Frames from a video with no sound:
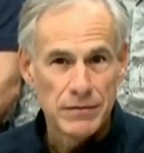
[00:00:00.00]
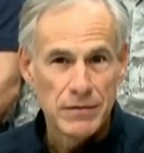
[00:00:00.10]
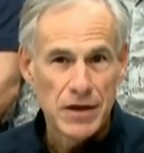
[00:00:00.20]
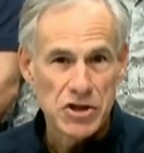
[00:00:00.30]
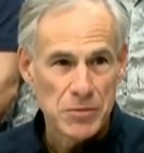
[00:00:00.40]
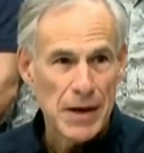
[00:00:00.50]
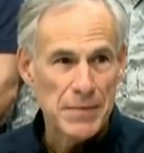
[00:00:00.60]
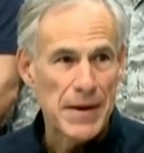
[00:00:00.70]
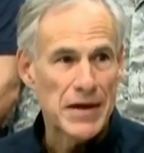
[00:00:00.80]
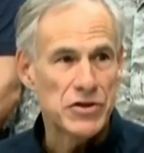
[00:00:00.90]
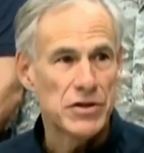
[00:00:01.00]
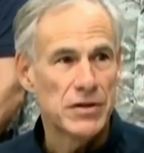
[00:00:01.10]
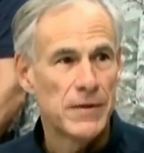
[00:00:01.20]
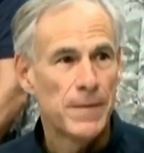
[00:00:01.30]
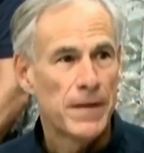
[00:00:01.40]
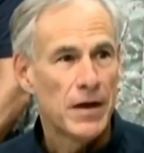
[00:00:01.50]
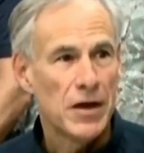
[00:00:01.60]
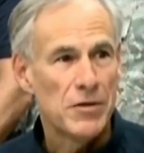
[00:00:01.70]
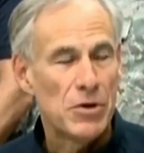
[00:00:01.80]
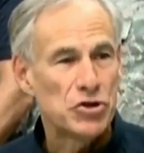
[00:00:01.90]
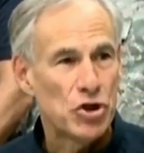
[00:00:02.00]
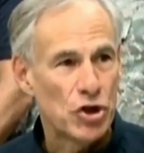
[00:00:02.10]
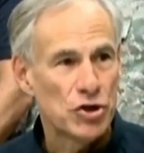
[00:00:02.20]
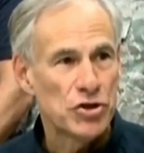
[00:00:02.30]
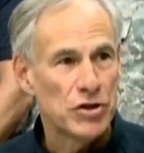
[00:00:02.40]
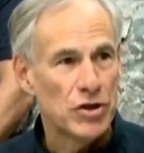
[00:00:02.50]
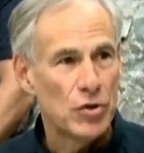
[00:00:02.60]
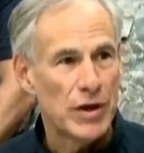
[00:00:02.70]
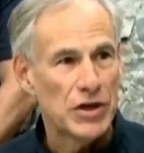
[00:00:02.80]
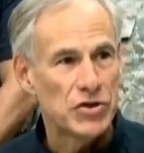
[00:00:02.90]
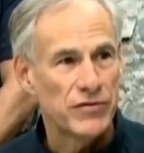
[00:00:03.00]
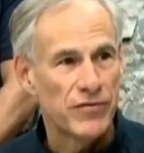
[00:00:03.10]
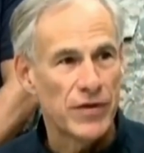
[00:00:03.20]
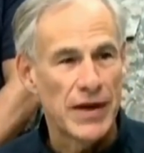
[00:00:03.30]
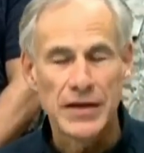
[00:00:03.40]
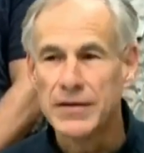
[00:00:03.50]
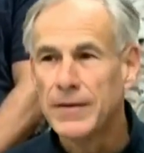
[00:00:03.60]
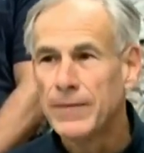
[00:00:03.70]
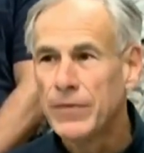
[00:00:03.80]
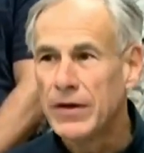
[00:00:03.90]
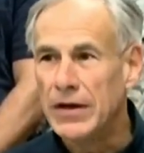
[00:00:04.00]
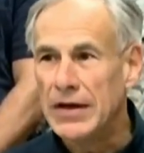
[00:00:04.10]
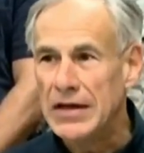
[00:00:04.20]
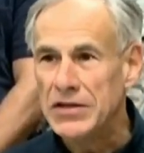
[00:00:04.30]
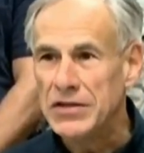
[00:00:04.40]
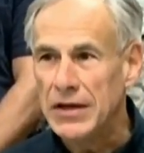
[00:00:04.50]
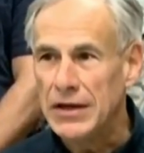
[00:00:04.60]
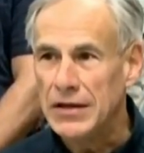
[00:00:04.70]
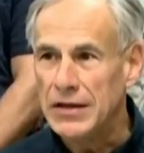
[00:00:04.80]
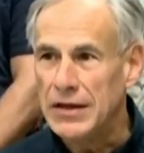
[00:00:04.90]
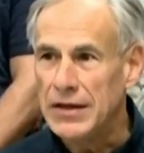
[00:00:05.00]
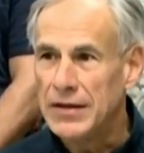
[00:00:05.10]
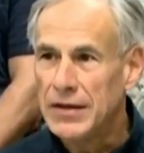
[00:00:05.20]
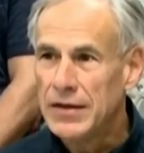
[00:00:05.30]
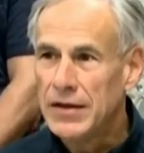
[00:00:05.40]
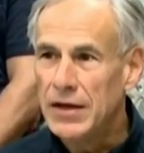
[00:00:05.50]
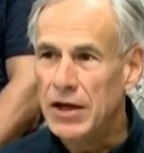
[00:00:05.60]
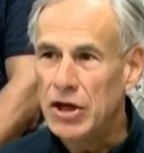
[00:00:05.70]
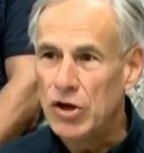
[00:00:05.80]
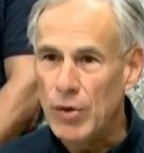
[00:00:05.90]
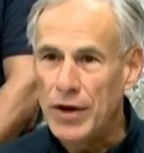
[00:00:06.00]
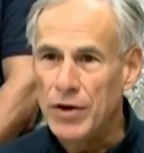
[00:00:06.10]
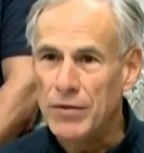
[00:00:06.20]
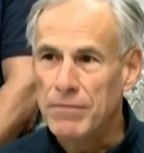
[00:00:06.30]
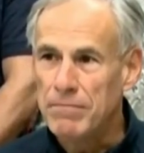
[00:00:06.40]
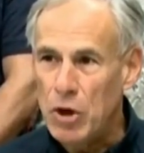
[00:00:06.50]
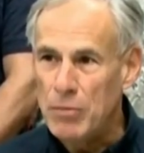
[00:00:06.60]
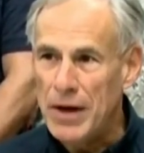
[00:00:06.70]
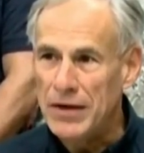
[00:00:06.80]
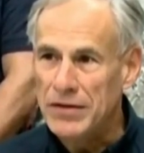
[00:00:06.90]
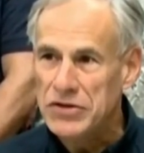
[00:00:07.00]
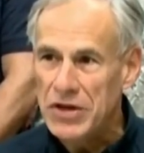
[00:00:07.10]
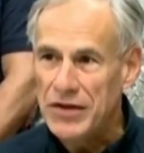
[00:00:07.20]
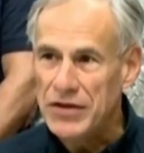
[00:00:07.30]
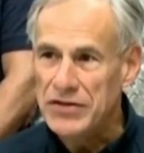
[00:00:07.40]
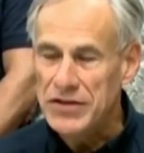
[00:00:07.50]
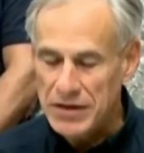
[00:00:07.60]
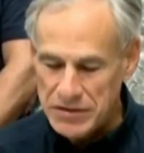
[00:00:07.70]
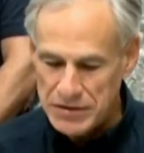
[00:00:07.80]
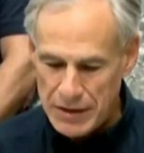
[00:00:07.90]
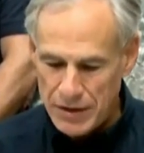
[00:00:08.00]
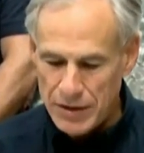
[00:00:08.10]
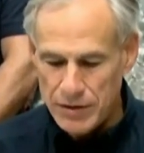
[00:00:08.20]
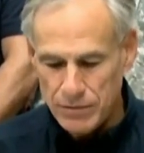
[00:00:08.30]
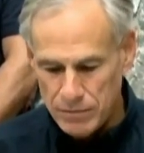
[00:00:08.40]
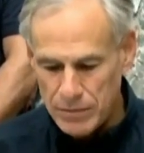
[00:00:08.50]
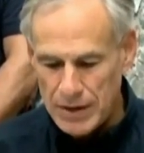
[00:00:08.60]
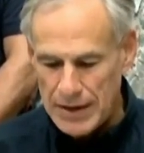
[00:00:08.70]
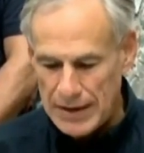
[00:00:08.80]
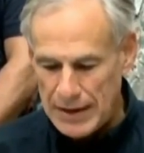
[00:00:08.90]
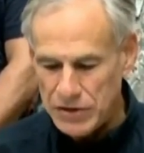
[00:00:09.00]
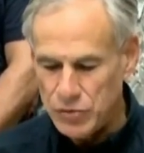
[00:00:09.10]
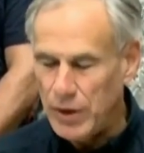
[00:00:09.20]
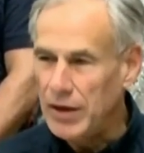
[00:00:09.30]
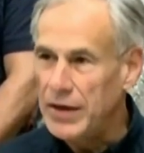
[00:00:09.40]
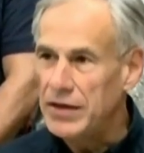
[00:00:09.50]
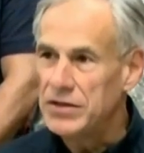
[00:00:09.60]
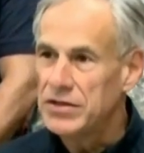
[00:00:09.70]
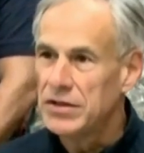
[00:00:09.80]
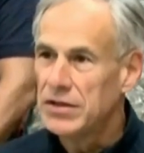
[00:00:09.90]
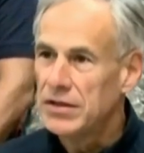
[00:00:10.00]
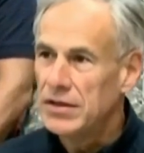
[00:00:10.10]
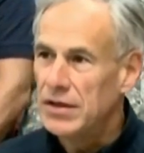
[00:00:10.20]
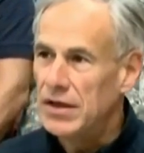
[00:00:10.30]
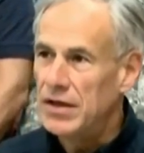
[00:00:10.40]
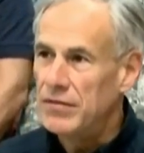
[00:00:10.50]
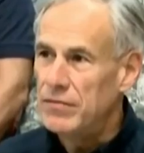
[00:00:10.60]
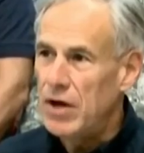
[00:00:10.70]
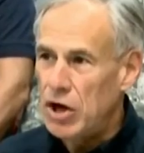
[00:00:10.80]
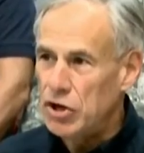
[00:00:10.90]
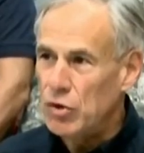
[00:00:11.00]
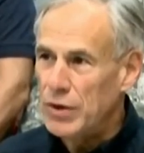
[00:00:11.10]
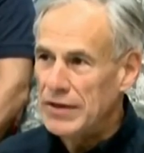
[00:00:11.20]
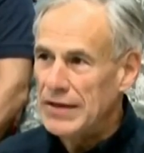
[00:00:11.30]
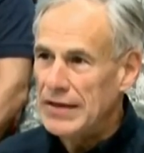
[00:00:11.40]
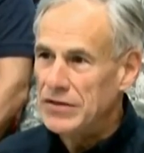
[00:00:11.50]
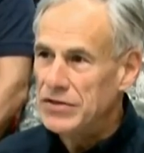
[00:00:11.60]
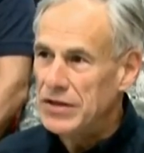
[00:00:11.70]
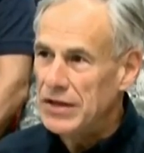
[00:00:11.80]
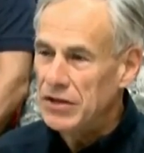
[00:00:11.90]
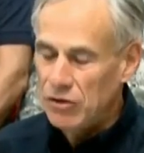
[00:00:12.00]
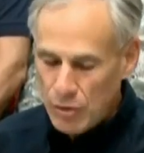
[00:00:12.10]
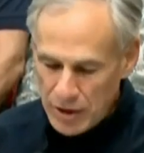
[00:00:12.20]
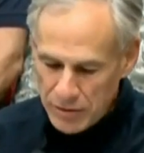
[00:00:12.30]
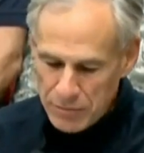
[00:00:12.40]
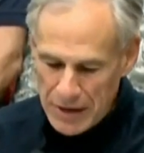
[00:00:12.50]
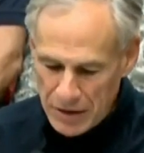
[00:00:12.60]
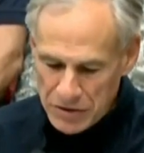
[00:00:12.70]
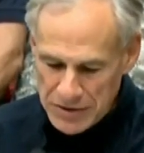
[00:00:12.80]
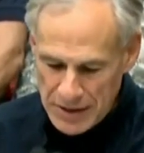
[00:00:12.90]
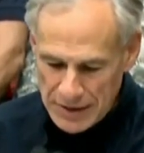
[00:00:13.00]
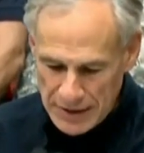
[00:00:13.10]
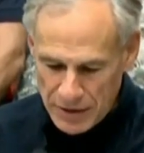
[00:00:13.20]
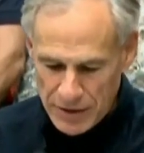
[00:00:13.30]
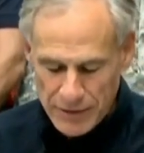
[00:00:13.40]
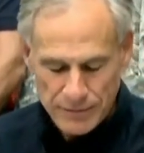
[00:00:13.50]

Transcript: As you might imagine, uh, the most urgent location for that uh, is in the uh, greater Beaumont, Southeast Texas area, as well as uh, ongoing needs in the greater Harris County area.